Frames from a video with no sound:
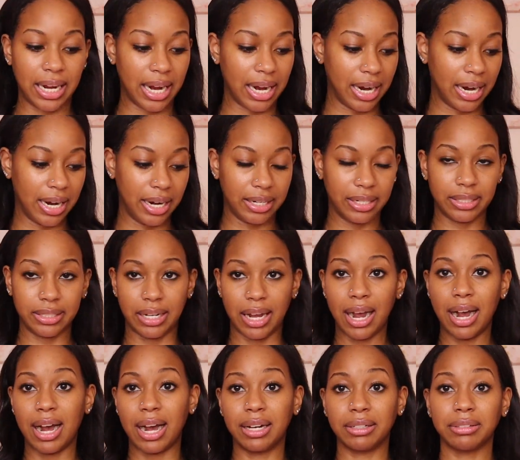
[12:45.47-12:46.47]
And
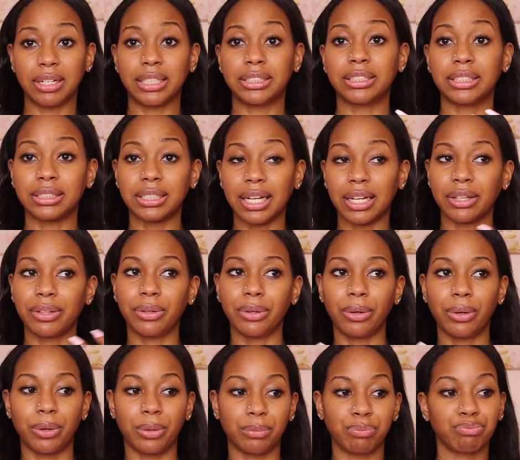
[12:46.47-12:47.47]
yeah, it's just like a
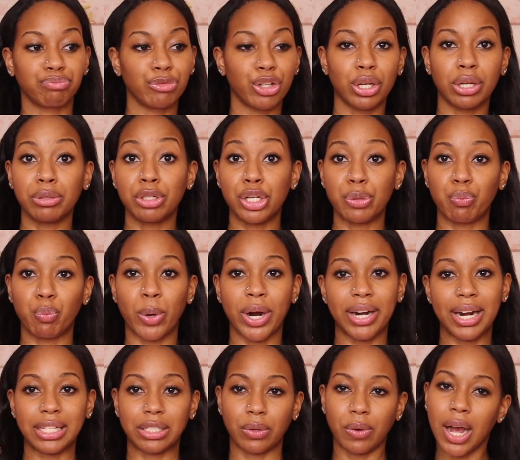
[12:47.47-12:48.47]
little, you can wear
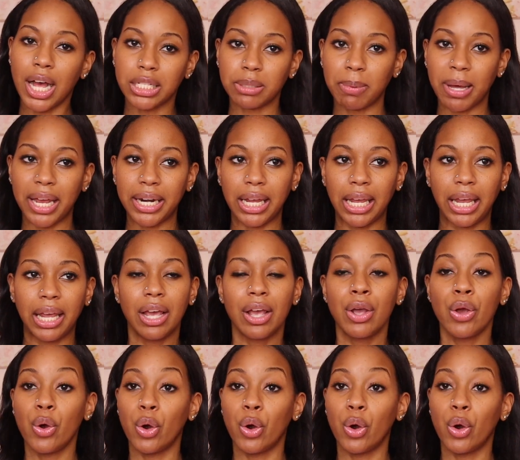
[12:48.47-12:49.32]
it as a crossbody,